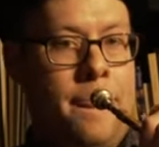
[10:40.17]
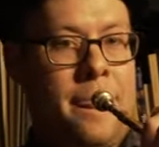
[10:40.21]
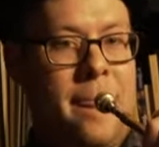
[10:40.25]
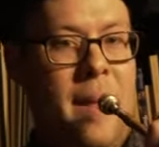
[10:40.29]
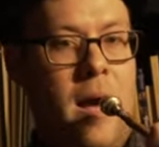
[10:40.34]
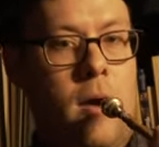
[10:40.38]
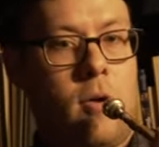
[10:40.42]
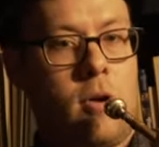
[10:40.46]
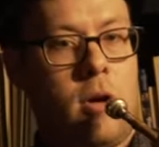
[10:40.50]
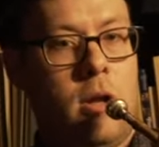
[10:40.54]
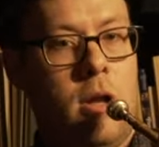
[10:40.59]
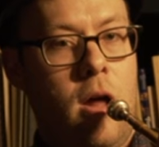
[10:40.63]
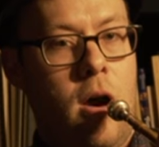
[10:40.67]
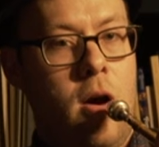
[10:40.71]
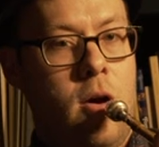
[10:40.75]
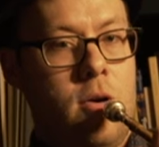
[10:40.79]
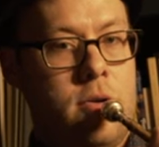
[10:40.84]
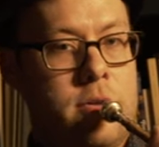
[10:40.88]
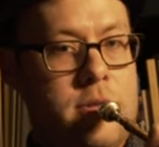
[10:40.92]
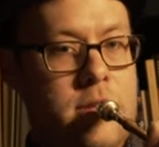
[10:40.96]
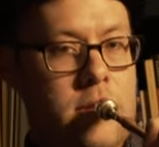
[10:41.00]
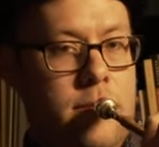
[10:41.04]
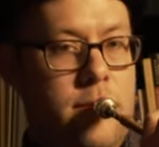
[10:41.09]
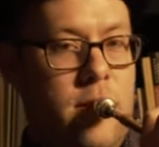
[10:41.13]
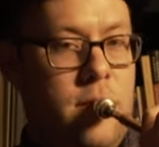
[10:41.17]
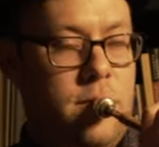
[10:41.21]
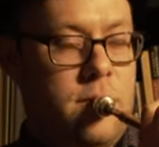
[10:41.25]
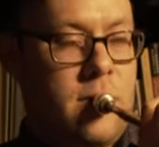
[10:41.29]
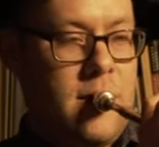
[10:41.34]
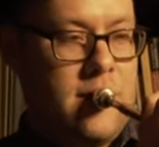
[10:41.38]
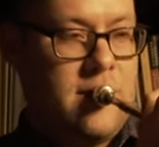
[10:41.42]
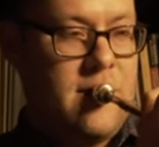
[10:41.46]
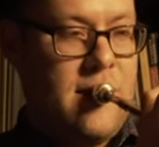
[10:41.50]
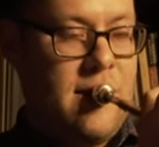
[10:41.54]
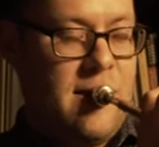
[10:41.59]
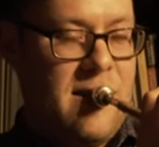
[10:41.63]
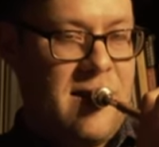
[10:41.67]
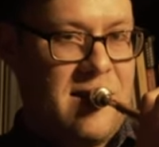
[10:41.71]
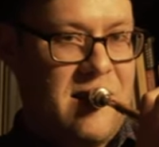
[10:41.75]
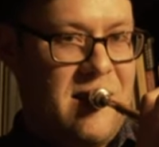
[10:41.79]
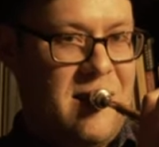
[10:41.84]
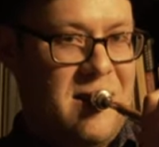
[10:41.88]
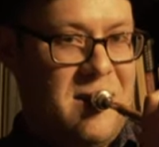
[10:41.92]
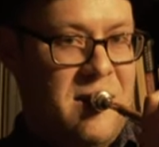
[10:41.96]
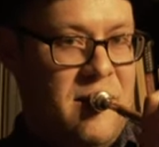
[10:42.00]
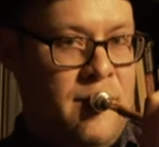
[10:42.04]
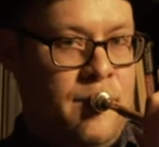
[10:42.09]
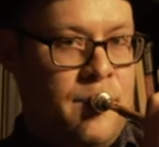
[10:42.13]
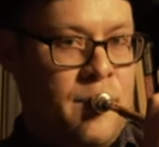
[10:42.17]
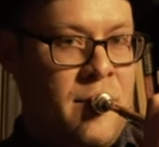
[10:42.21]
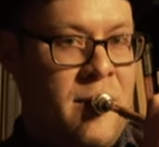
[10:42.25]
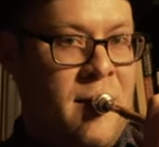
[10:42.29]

Now closed, the mute's going to sound like this.